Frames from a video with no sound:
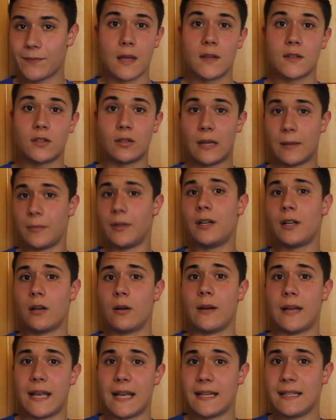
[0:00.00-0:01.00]
So I'm going to go
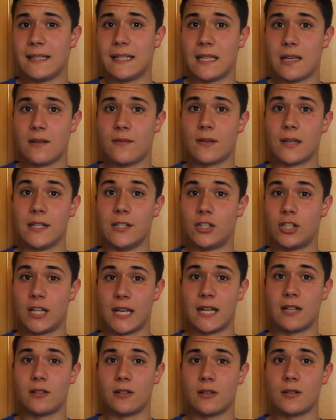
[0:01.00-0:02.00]
ahead and give
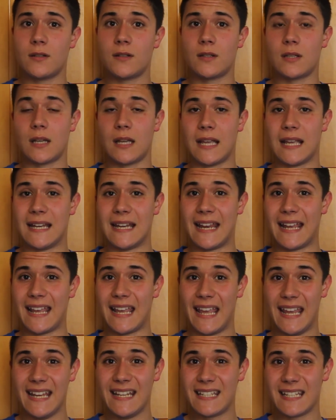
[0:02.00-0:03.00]
Enchanters an
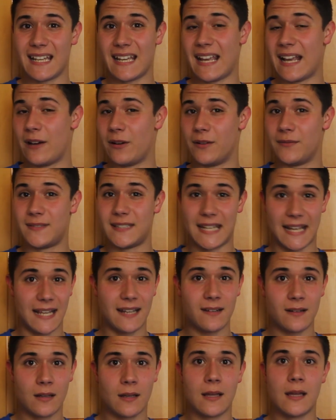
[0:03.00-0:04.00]
8 out of
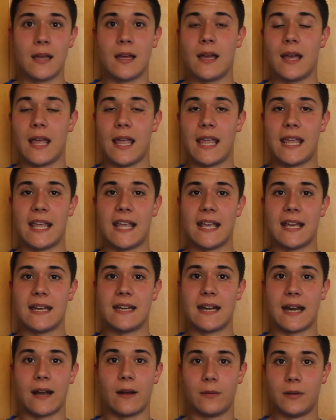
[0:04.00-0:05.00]
10,
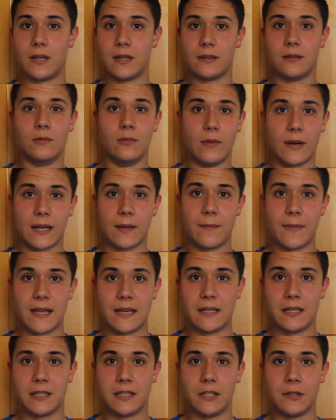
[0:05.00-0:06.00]
and I would
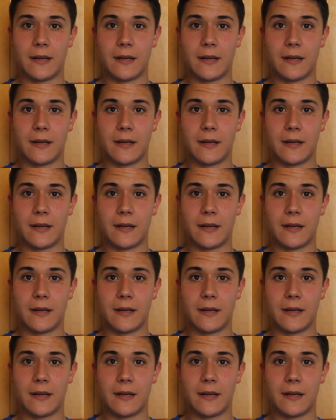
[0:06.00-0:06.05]
recommend you